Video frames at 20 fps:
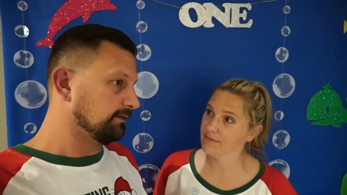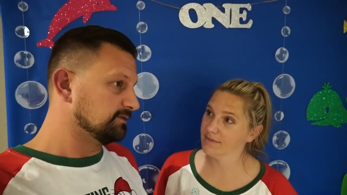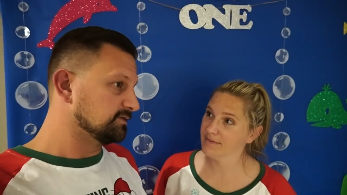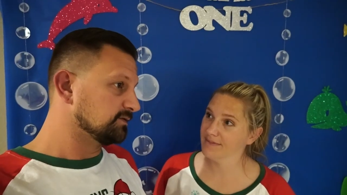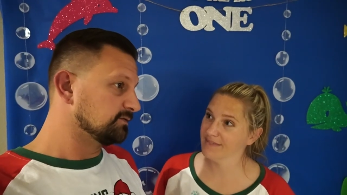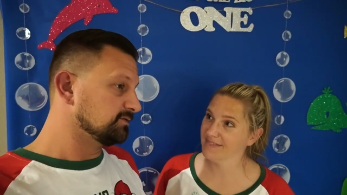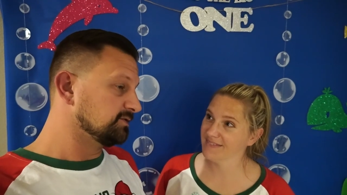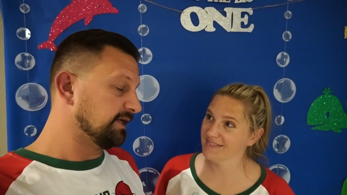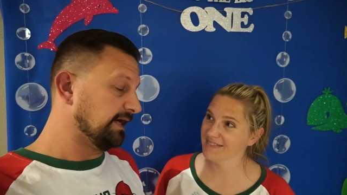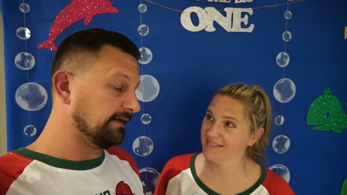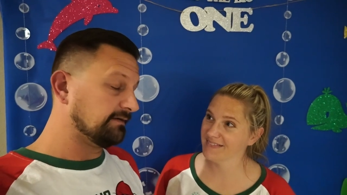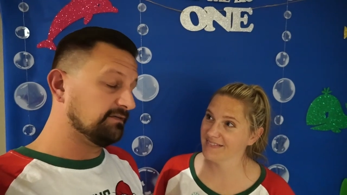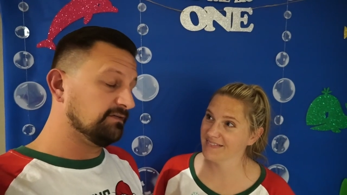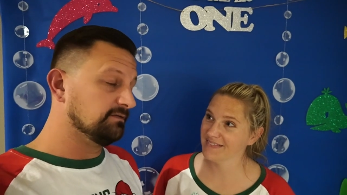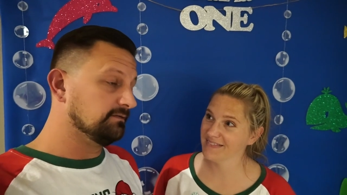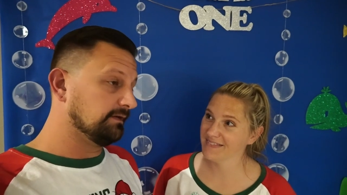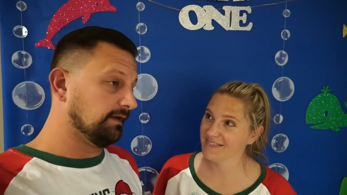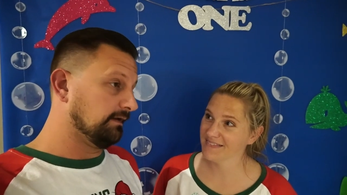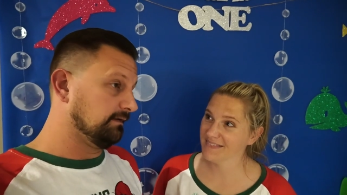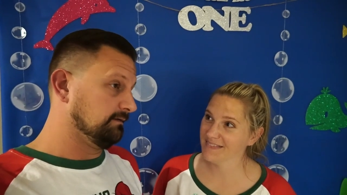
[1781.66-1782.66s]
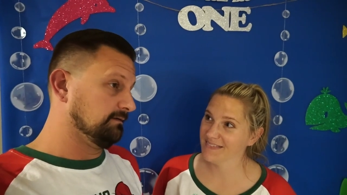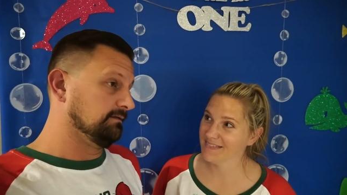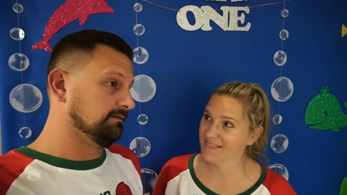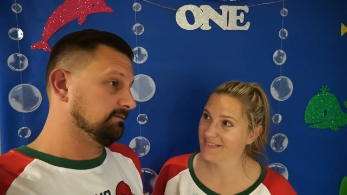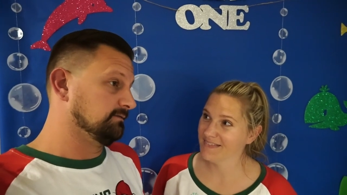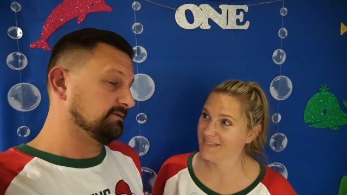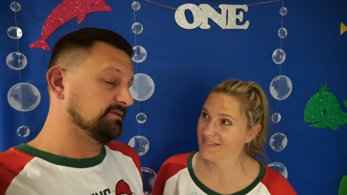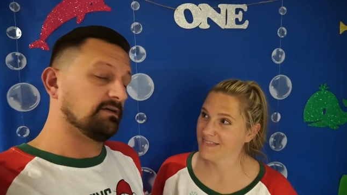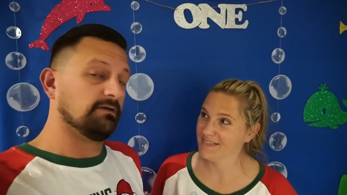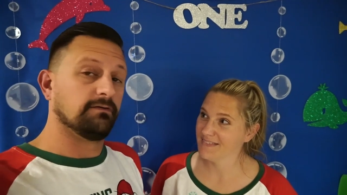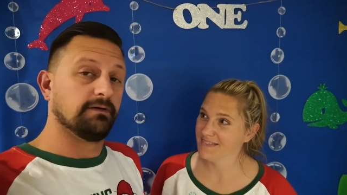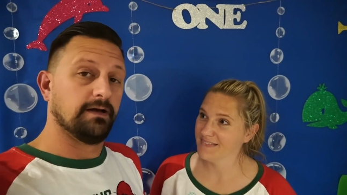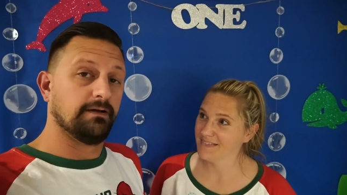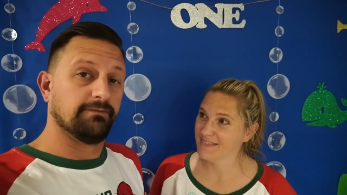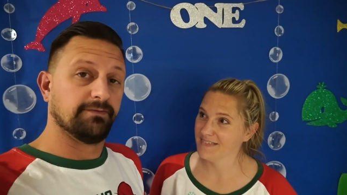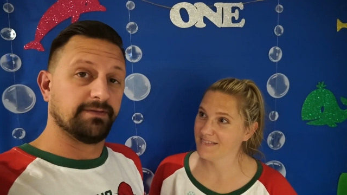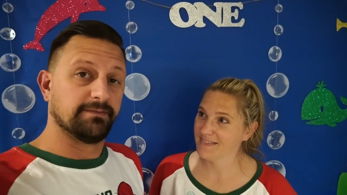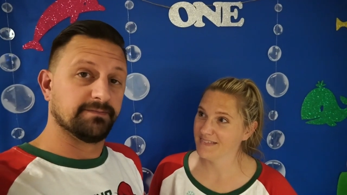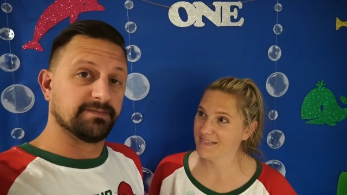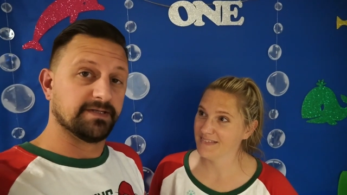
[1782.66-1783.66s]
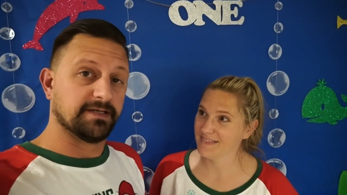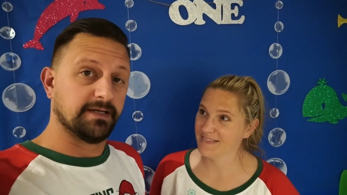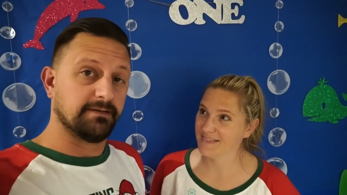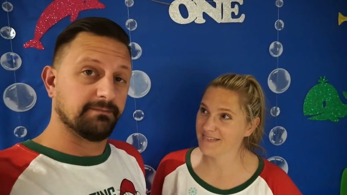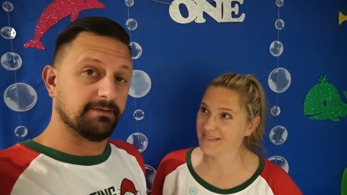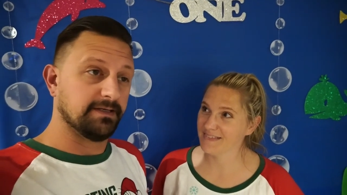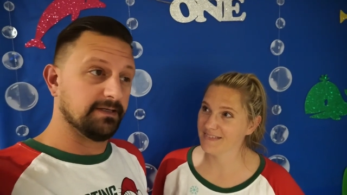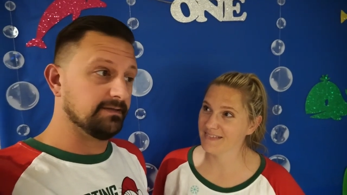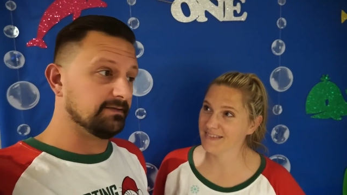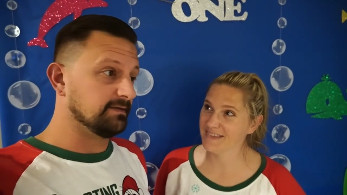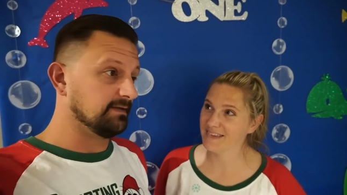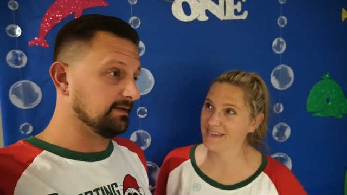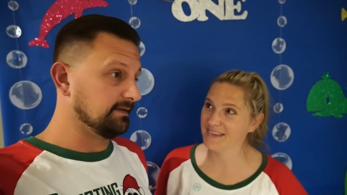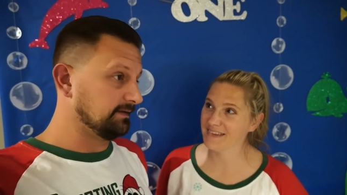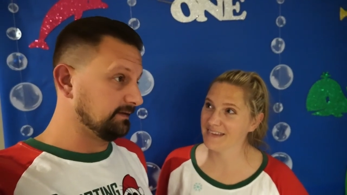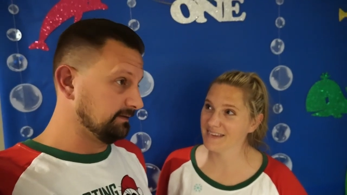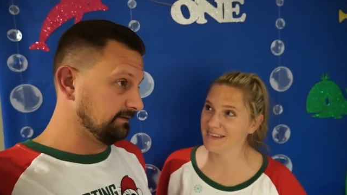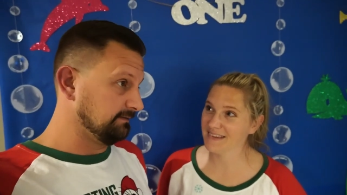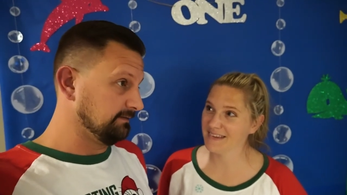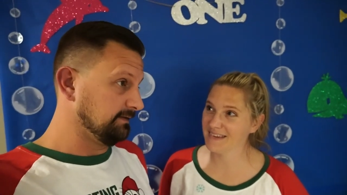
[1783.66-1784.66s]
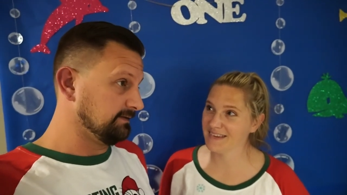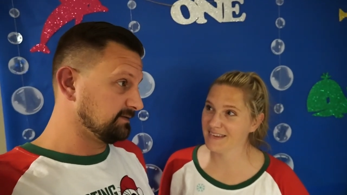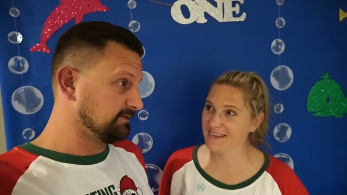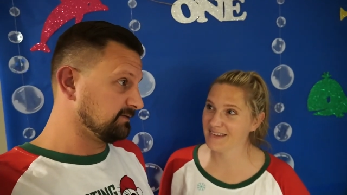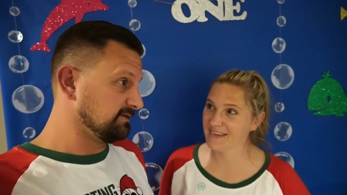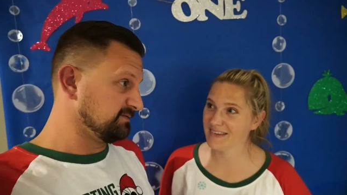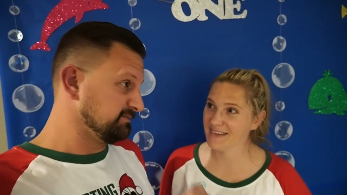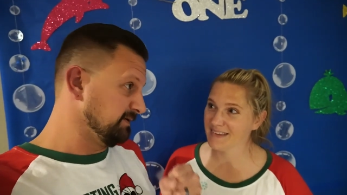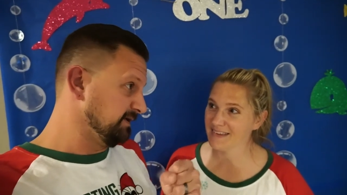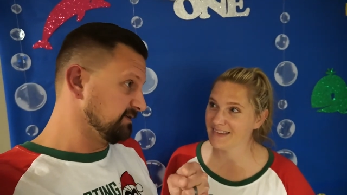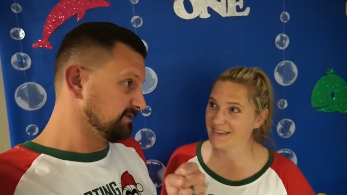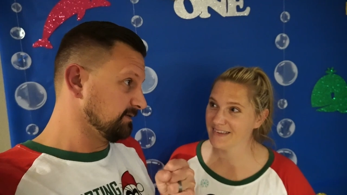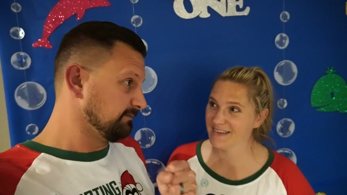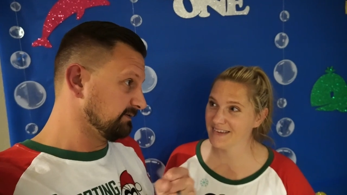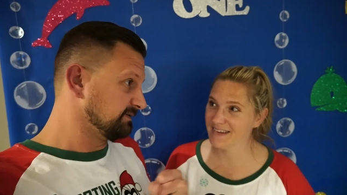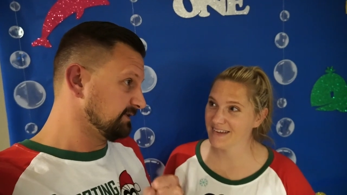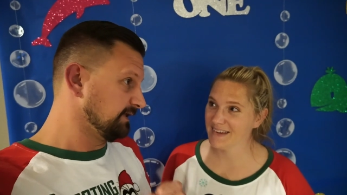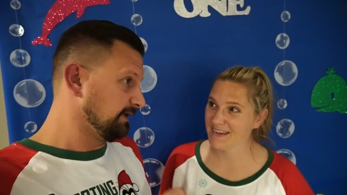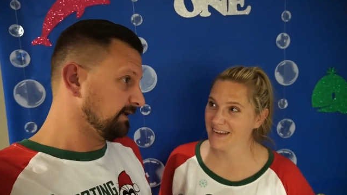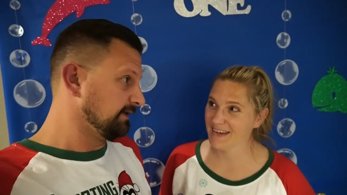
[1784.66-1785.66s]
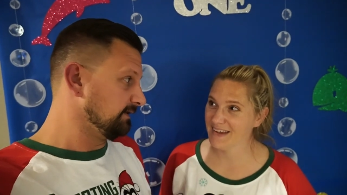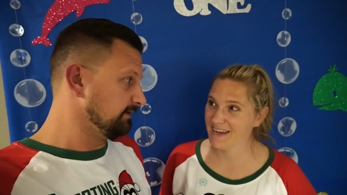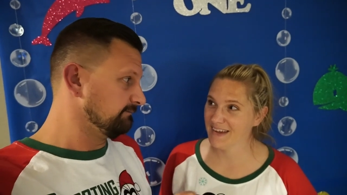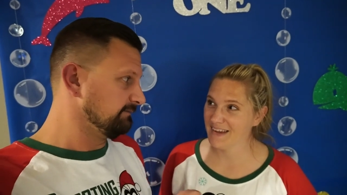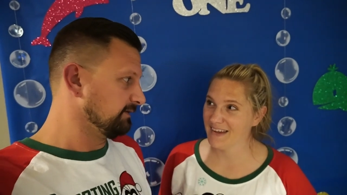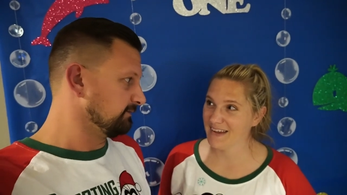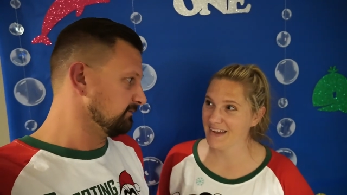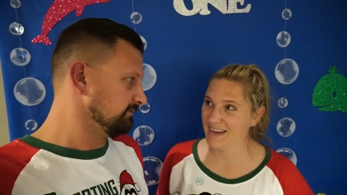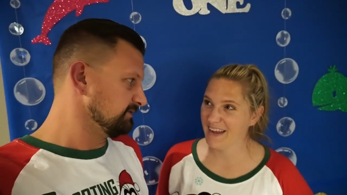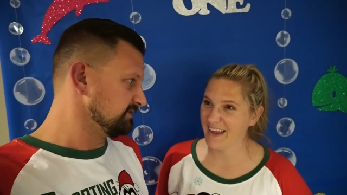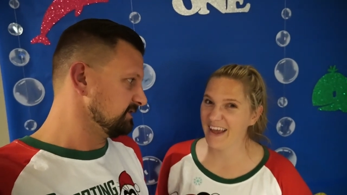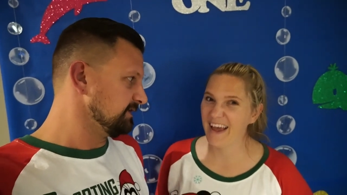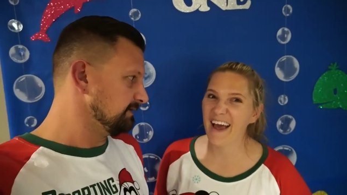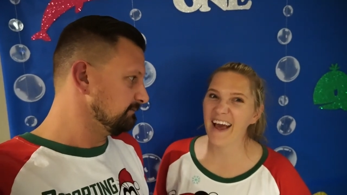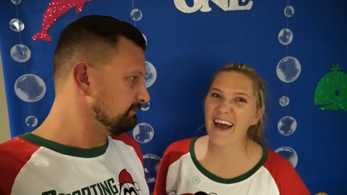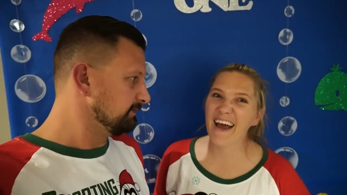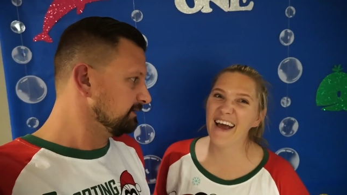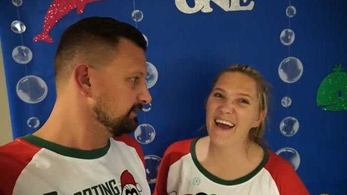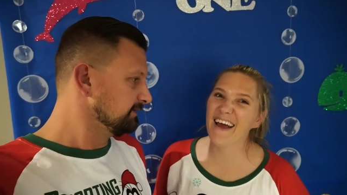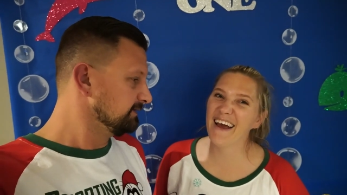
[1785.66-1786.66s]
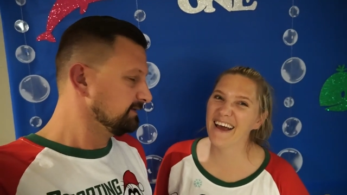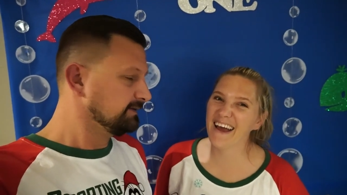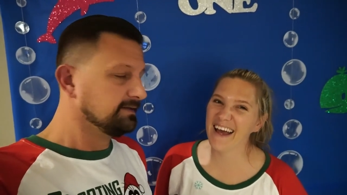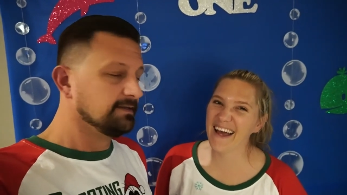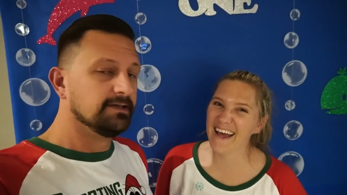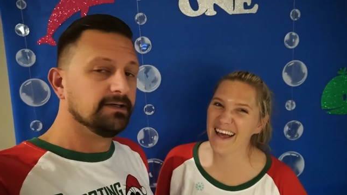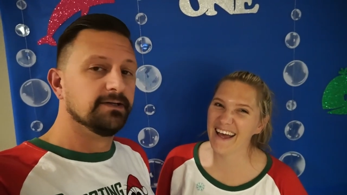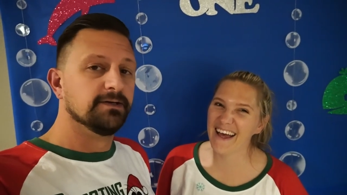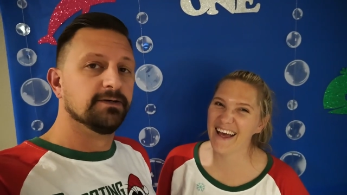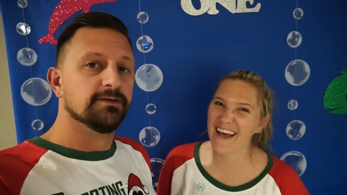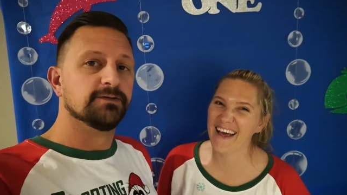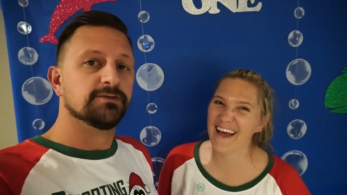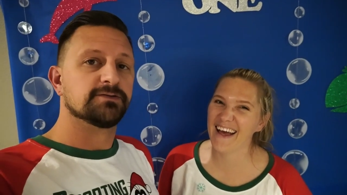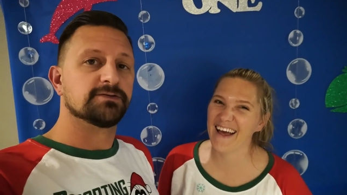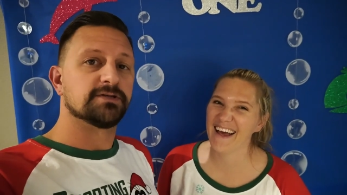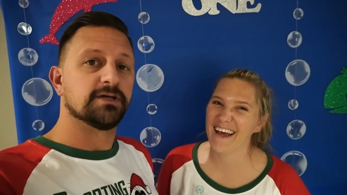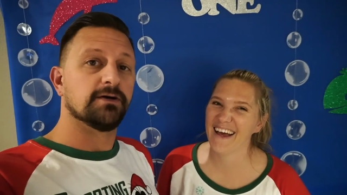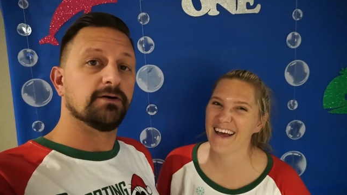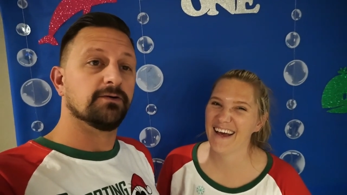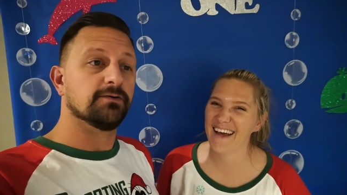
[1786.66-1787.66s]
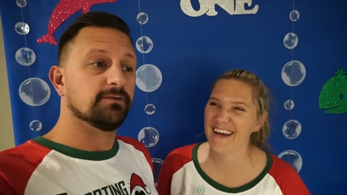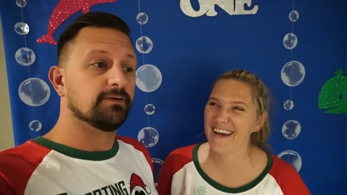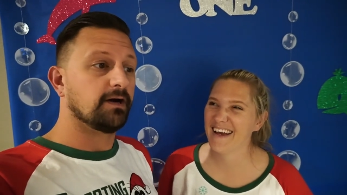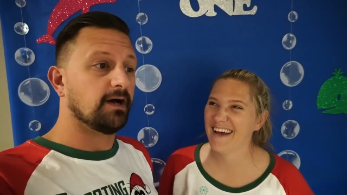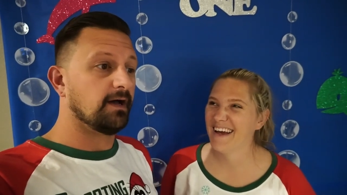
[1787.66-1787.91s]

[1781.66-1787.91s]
Speaker 1: right, so Jackson, I don't know what's going on with him tonight, but he's like, it's Christmas, I'm excited, I'm not going to sleep. So